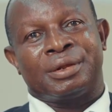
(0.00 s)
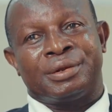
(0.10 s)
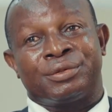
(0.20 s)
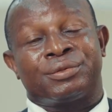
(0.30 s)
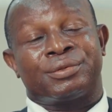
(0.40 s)

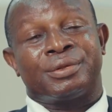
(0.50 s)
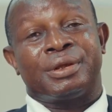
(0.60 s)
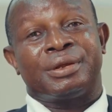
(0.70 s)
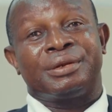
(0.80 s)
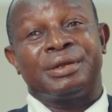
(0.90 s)
They
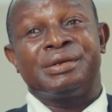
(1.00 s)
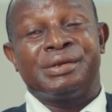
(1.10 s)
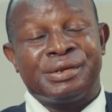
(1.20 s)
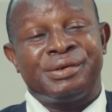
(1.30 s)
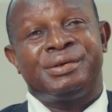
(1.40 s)
say they
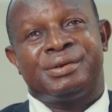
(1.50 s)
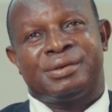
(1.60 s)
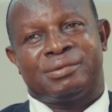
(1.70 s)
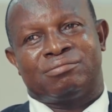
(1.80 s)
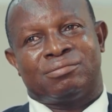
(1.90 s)
need
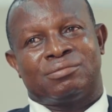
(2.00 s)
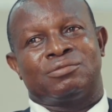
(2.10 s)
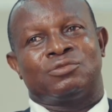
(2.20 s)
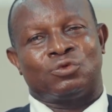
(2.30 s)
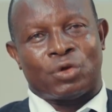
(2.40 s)

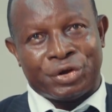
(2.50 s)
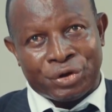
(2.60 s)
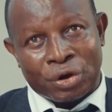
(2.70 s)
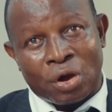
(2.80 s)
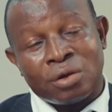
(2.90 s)
to
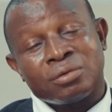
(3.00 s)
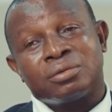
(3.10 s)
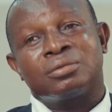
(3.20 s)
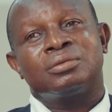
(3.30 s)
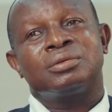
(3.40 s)

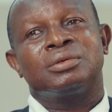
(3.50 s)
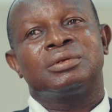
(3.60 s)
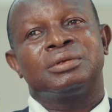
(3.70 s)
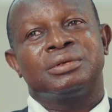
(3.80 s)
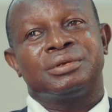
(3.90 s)
endure.
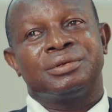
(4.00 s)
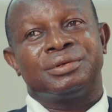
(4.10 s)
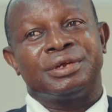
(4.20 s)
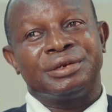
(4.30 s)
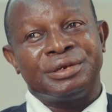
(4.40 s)

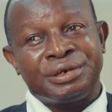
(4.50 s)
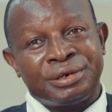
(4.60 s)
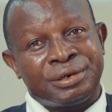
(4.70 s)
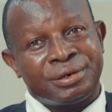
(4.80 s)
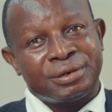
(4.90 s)
They
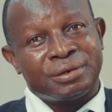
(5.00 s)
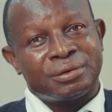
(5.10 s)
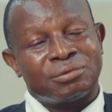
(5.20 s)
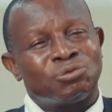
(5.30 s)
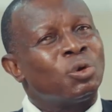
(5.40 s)
need
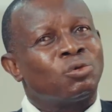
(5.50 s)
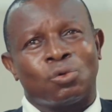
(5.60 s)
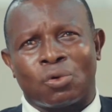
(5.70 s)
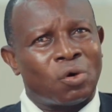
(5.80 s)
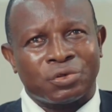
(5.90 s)
not to
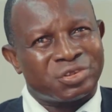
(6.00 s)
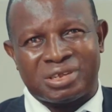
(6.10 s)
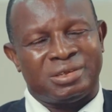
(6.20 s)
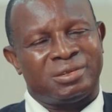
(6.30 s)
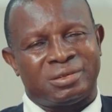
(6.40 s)
rush
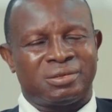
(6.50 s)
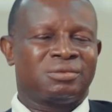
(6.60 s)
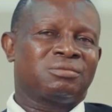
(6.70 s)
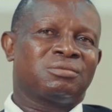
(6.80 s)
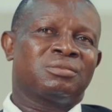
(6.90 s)
things.
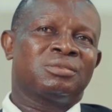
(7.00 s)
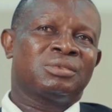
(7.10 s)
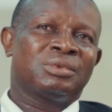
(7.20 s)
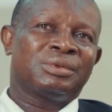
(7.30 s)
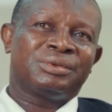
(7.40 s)

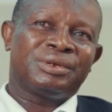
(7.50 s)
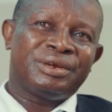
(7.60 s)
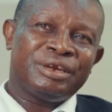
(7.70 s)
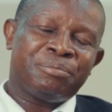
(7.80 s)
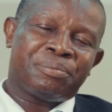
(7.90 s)
They
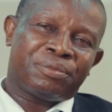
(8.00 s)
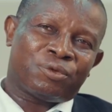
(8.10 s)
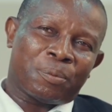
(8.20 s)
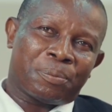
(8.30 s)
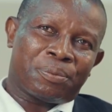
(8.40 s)
need
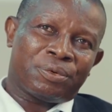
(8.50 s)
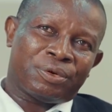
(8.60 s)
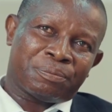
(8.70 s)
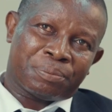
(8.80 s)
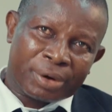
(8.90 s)
to
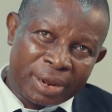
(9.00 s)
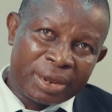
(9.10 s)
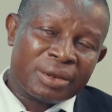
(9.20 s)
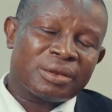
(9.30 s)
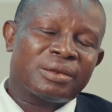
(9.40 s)

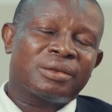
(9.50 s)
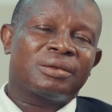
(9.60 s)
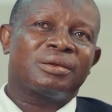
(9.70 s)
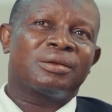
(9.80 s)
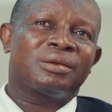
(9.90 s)
pray.
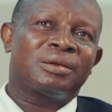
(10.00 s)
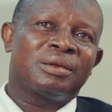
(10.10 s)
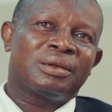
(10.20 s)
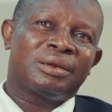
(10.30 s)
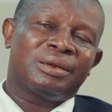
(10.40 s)

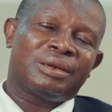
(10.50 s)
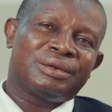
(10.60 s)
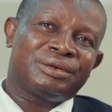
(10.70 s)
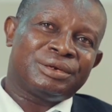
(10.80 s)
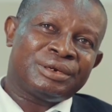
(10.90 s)
They
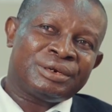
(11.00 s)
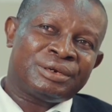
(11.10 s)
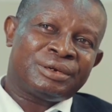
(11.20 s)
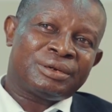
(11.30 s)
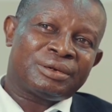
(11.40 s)

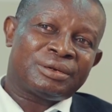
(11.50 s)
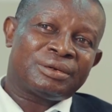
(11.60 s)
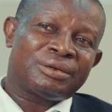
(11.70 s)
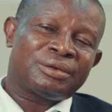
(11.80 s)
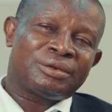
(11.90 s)
need
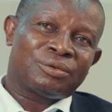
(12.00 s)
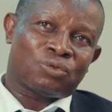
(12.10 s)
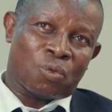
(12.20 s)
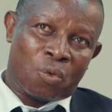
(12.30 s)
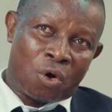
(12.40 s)

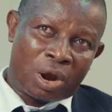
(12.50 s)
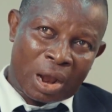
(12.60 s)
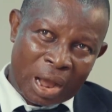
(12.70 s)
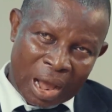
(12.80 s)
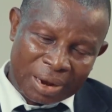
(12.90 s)
to
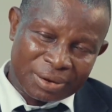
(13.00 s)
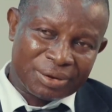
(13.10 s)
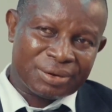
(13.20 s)
work hard.